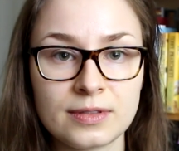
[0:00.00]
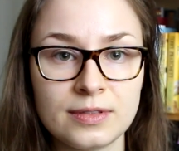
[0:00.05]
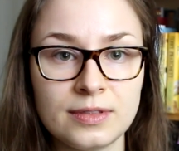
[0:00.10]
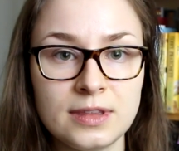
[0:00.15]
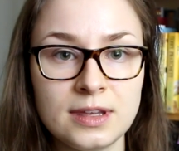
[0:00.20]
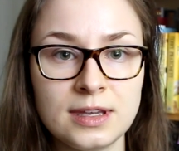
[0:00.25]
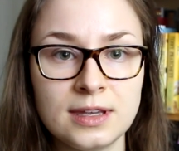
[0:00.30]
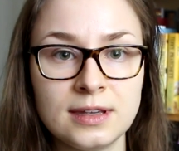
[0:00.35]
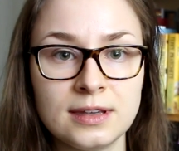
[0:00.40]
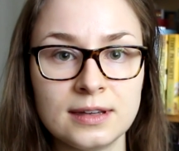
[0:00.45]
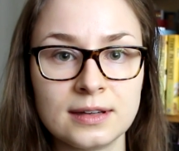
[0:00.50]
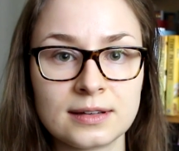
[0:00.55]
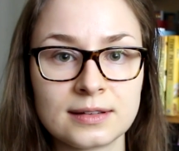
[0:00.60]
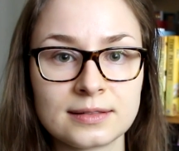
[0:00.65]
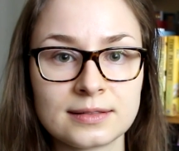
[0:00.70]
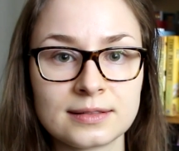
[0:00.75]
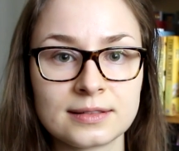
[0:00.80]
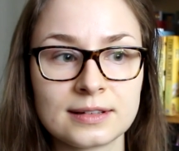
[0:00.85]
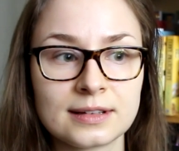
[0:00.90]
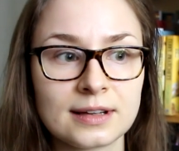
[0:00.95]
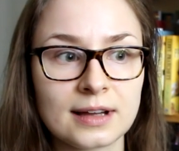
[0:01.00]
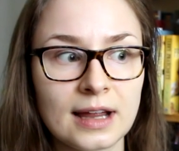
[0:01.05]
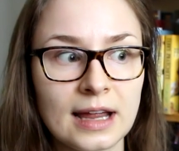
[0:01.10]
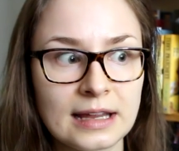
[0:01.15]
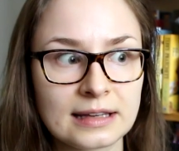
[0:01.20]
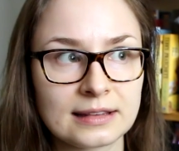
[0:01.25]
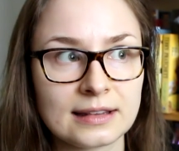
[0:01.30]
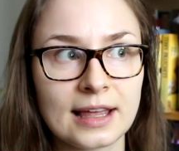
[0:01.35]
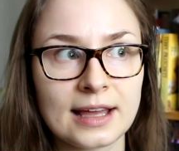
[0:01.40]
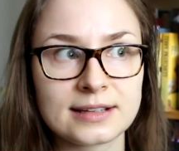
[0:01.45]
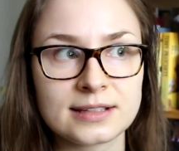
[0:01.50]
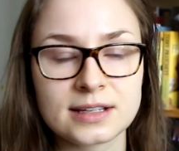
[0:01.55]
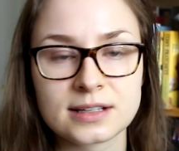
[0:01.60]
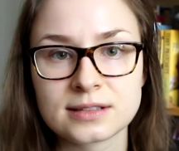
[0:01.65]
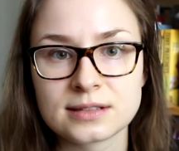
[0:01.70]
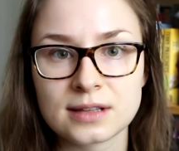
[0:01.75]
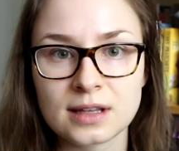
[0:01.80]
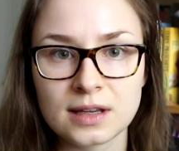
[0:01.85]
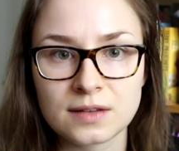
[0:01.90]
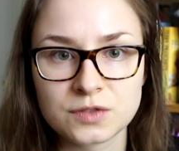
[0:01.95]
the
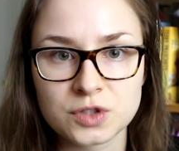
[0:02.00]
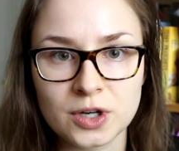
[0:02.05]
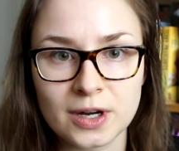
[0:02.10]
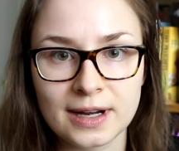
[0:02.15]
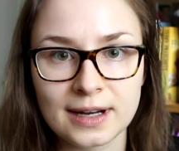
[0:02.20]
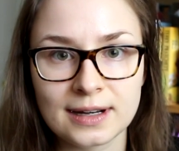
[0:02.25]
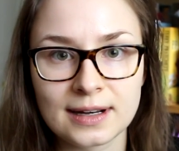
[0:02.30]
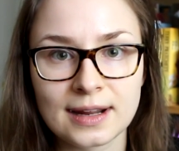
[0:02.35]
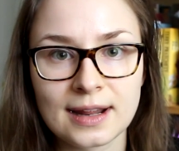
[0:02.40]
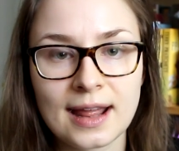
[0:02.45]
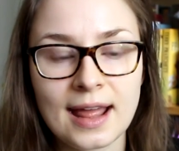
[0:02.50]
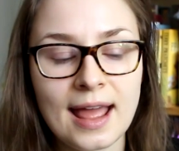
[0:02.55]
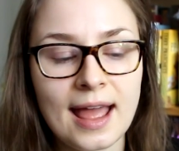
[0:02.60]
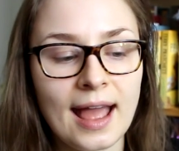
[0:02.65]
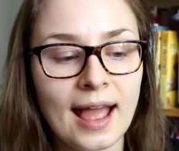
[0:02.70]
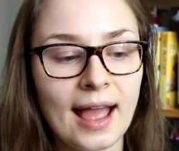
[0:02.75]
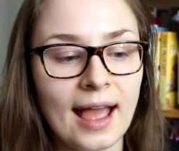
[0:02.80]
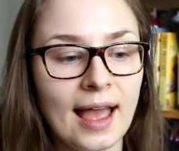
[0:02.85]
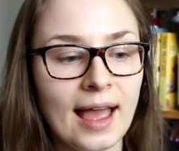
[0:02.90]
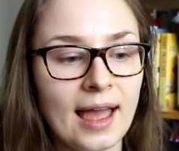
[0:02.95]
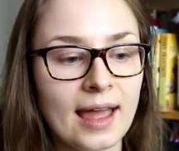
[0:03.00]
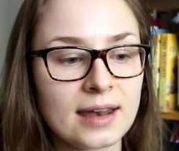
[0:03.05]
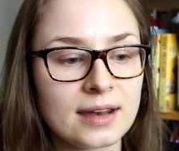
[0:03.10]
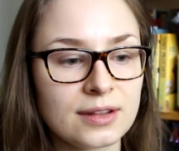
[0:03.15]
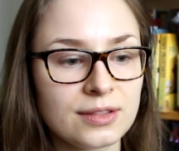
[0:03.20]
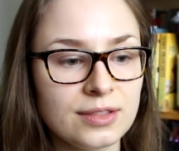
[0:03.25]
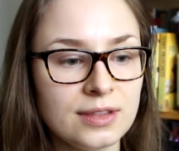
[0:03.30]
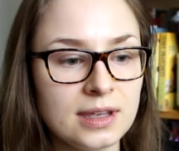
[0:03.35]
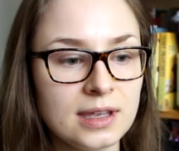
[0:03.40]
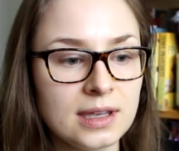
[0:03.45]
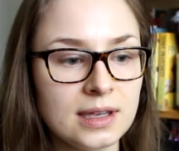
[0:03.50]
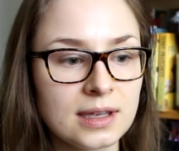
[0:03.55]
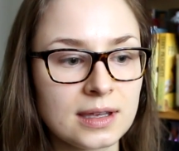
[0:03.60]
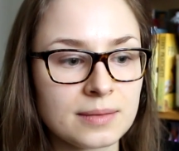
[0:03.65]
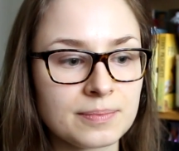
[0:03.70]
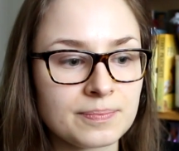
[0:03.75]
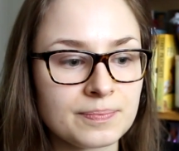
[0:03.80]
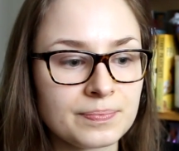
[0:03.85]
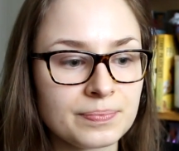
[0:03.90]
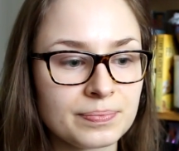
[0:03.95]
Atlantic slave trade and
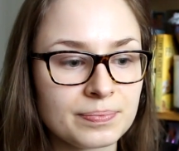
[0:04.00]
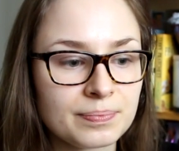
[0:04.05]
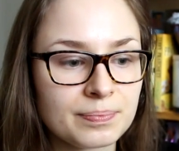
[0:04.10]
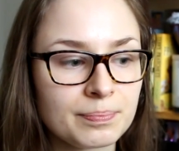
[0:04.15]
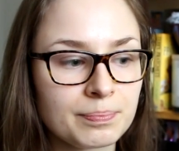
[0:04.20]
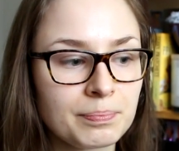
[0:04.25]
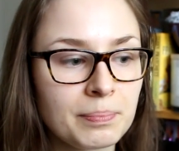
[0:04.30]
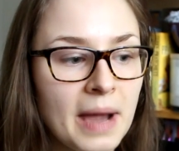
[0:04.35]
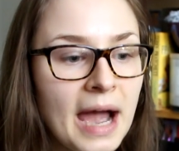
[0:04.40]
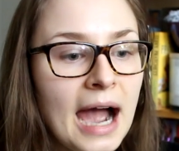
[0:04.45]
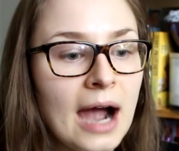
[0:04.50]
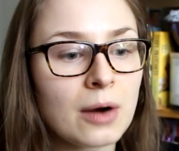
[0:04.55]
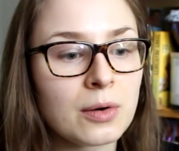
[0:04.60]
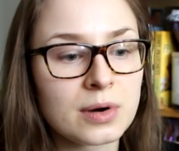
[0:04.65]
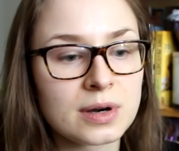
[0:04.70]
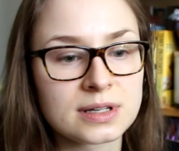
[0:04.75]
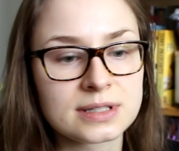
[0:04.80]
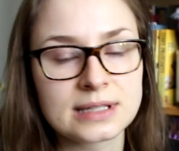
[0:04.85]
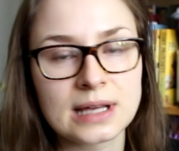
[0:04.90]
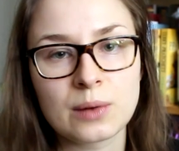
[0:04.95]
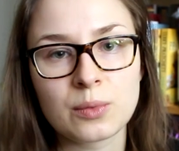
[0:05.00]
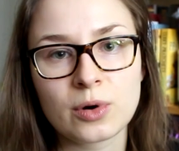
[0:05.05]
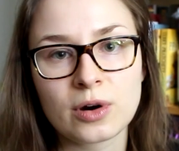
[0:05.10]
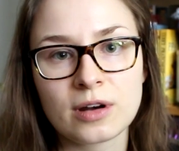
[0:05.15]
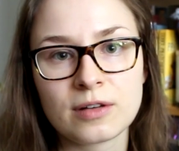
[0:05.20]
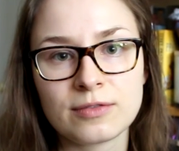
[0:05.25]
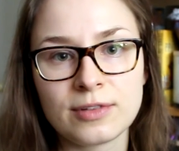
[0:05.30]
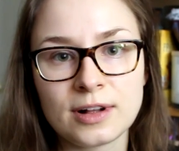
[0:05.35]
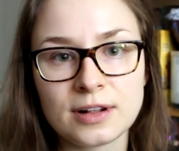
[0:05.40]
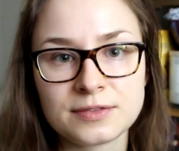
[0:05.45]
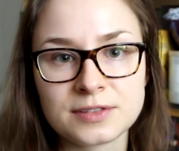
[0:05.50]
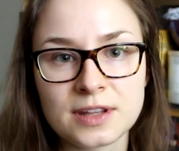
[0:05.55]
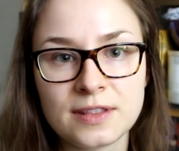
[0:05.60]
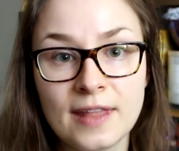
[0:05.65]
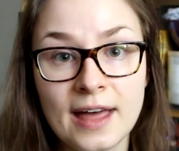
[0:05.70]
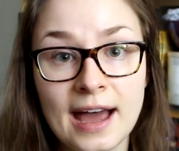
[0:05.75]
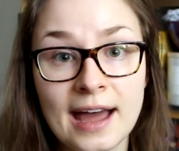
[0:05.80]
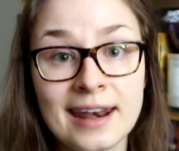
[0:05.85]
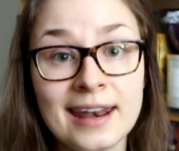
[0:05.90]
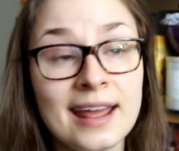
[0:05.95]
the powers that were involved
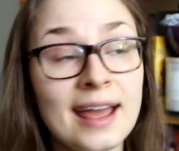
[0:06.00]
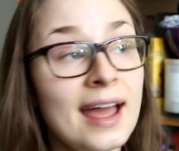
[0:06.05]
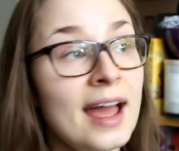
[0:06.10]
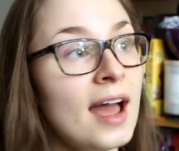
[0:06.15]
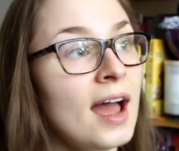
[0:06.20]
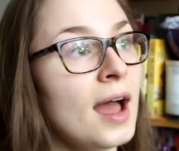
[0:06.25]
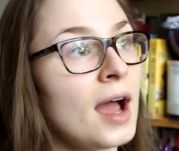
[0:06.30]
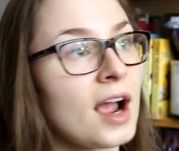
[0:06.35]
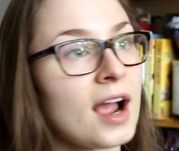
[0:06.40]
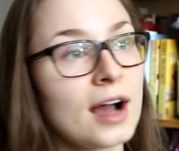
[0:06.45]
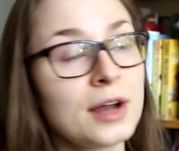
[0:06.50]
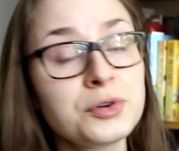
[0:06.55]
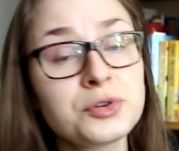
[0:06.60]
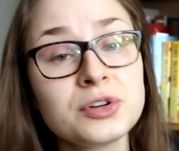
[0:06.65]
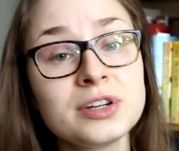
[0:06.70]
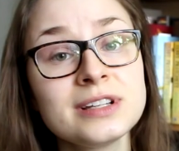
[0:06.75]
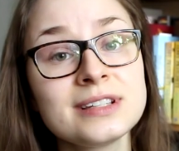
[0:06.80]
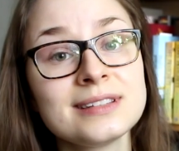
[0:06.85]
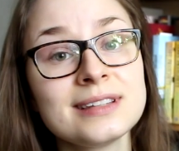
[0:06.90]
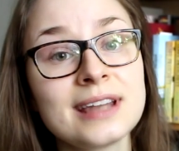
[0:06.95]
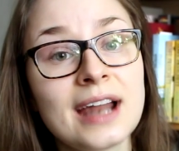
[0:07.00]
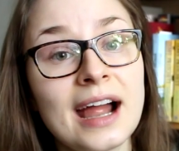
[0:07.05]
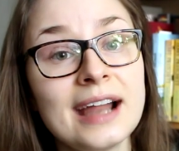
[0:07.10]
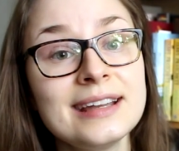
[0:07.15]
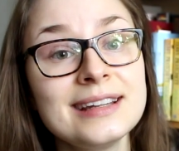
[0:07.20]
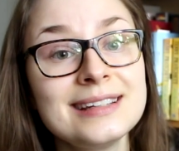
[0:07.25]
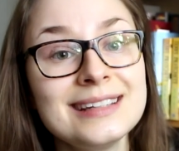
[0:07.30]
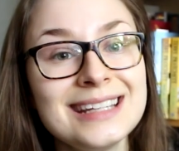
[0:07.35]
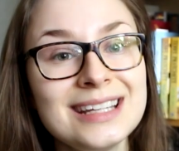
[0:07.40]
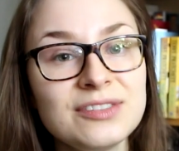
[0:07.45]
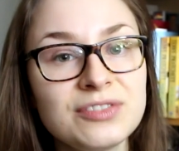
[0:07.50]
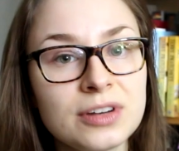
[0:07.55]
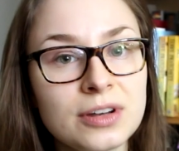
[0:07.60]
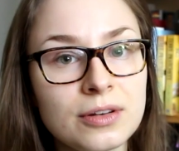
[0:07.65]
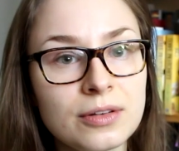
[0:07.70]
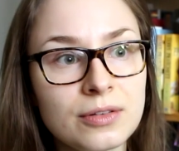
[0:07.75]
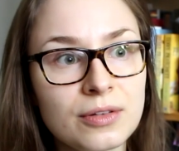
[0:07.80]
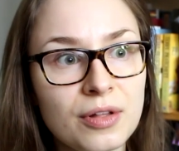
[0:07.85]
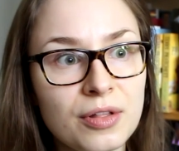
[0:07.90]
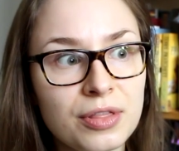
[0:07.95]
in that. Countries that I didn't
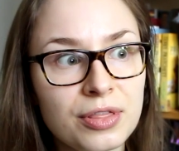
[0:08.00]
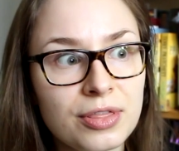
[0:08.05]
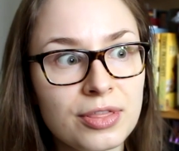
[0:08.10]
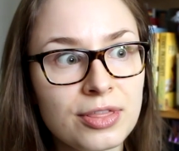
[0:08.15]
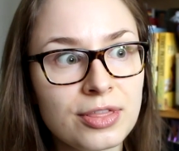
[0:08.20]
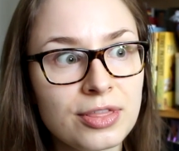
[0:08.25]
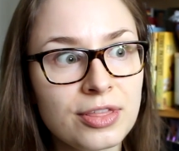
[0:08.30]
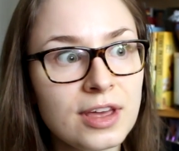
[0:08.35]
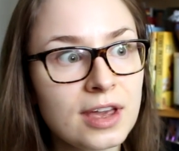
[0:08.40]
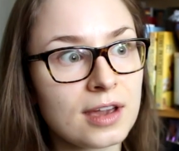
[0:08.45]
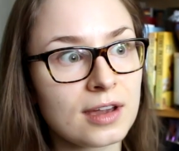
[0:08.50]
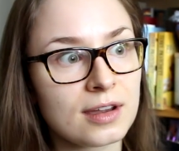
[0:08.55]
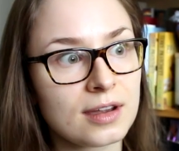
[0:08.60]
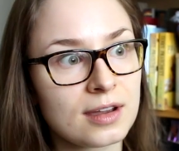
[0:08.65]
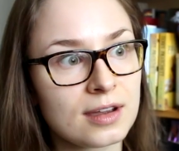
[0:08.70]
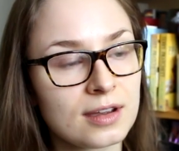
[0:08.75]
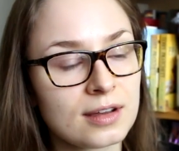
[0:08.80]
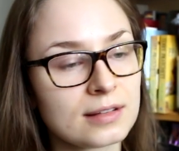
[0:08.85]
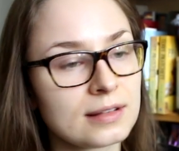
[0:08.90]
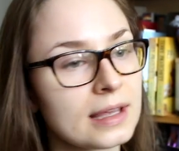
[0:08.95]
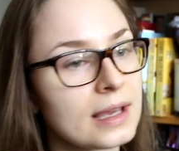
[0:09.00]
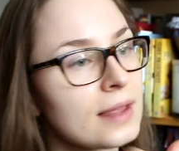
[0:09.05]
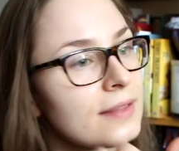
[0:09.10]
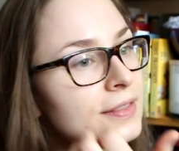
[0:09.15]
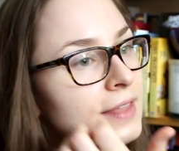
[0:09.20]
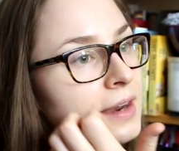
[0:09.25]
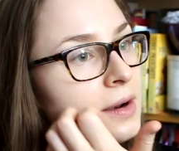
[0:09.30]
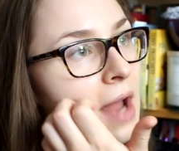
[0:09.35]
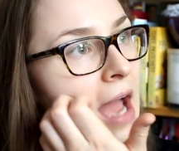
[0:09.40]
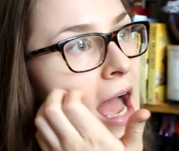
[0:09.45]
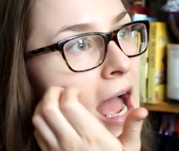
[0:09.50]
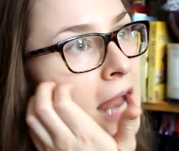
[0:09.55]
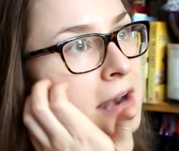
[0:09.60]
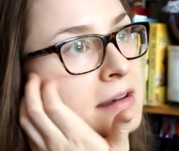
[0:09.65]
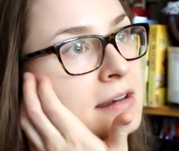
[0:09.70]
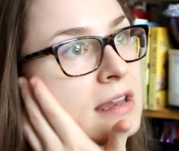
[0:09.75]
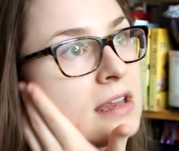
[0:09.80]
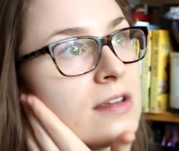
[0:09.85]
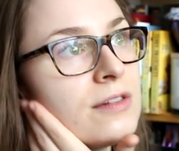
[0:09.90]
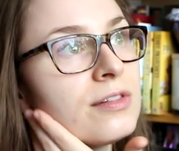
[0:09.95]
even think, like, that
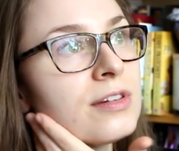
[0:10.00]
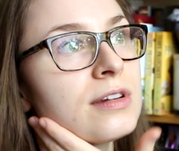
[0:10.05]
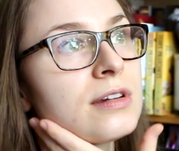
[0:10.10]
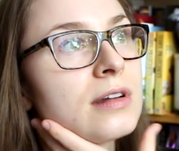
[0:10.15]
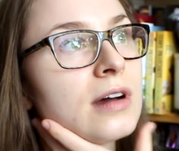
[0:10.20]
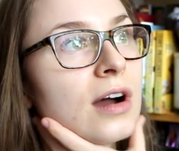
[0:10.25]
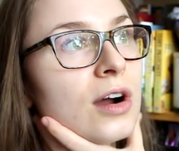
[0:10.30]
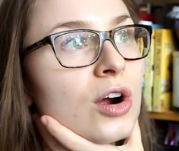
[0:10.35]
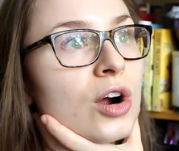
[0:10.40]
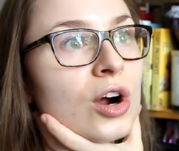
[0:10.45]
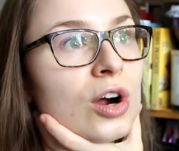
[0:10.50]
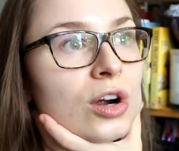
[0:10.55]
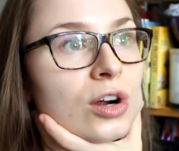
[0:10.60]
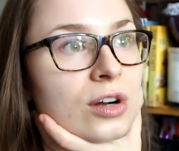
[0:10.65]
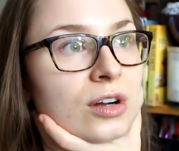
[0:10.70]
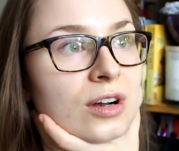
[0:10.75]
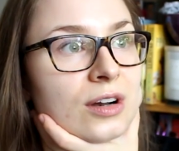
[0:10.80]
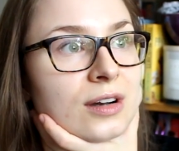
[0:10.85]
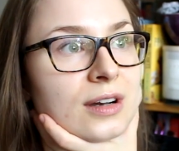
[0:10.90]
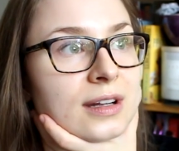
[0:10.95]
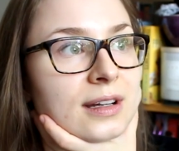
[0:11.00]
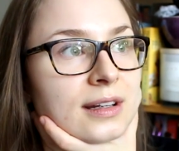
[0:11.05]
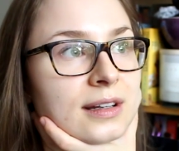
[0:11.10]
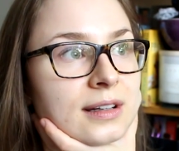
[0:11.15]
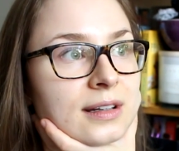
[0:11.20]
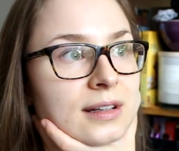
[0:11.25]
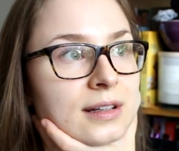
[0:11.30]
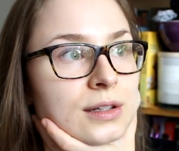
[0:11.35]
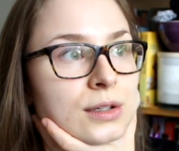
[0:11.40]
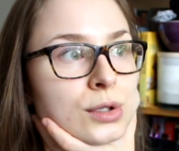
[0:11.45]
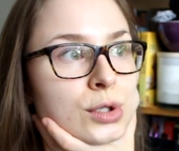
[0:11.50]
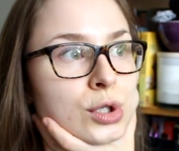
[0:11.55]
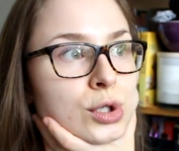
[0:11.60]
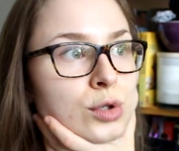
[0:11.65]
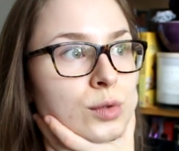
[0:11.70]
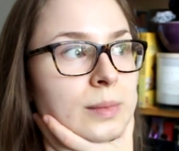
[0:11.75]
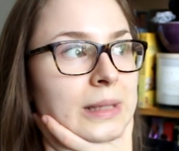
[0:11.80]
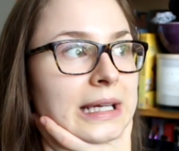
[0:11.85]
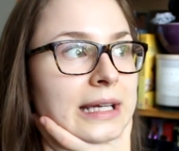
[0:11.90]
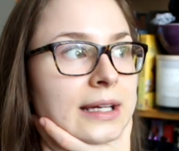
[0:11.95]
hadn't even occurred
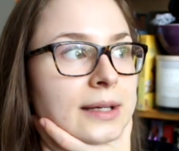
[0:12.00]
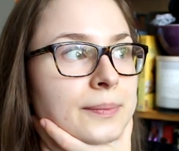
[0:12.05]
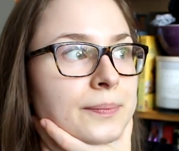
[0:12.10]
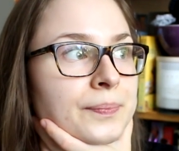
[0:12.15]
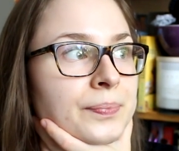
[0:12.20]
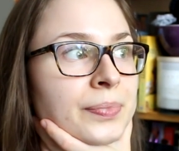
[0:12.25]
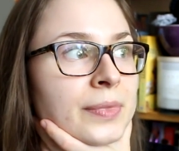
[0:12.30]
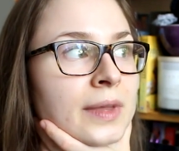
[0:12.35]
to me.